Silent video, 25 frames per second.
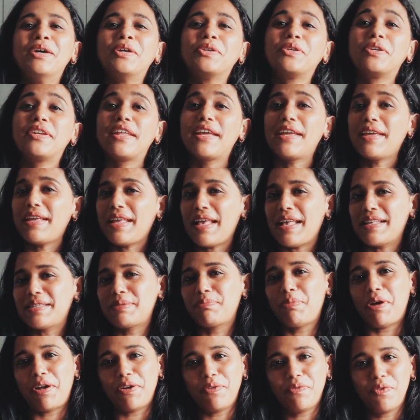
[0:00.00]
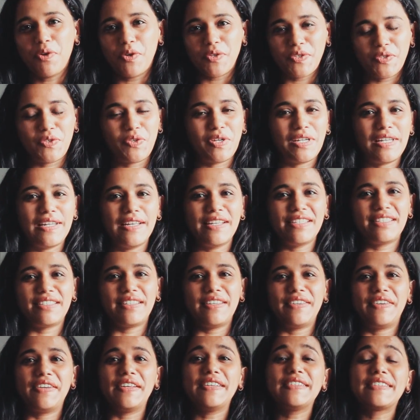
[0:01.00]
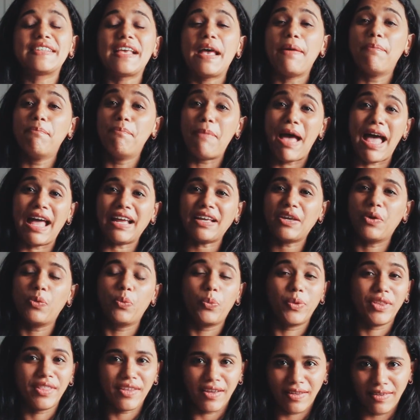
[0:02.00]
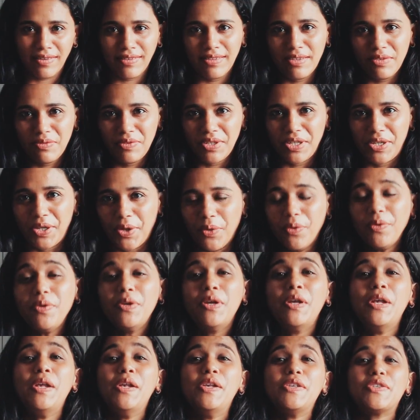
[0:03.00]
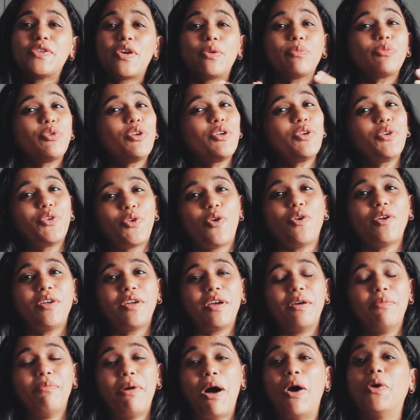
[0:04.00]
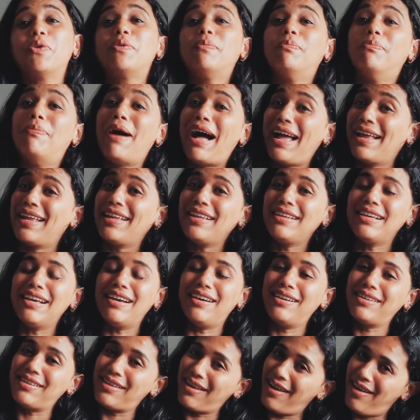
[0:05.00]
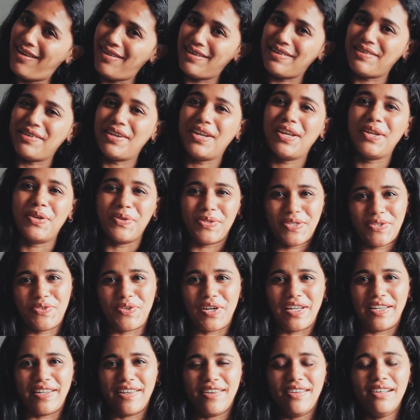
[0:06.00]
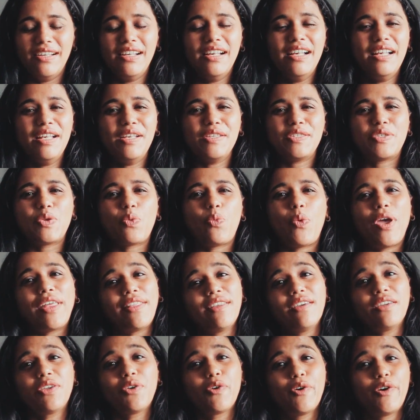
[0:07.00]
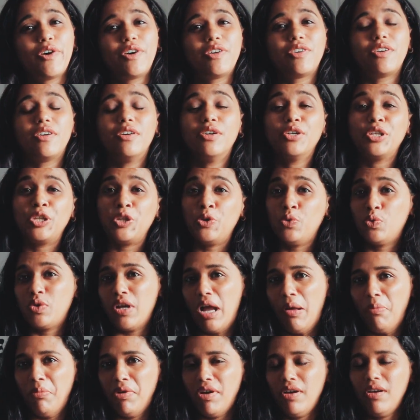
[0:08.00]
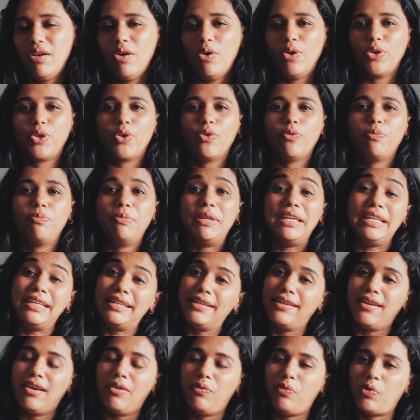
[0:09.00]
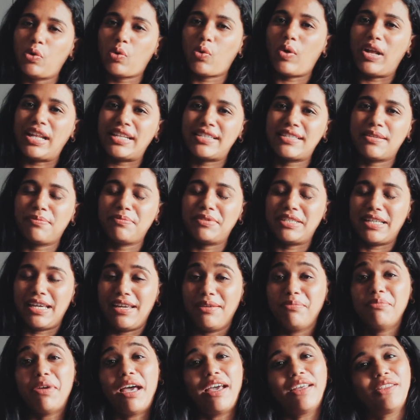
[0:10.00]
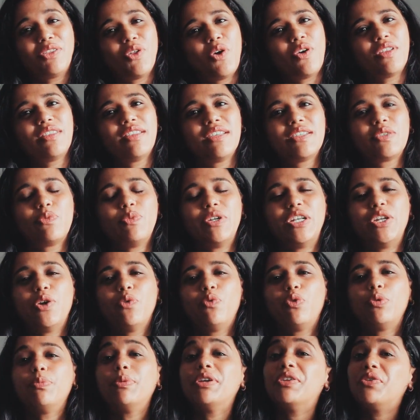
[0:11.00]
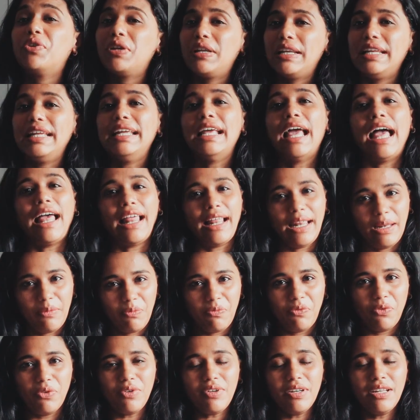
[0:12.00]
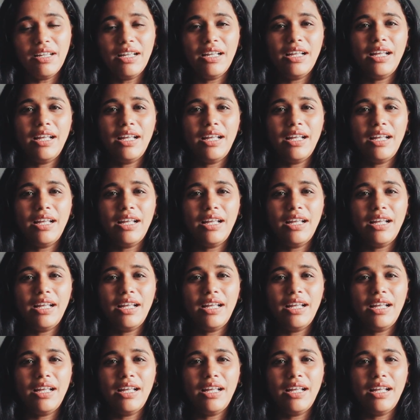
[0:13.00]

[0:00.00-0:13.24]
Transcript: Today, as part of the Australia series, I'm back with another video. So I'm going to talk about buying a car in Australia. So whether you're a newcomer or you've been here for quite some time, I thought this video would be really helpful.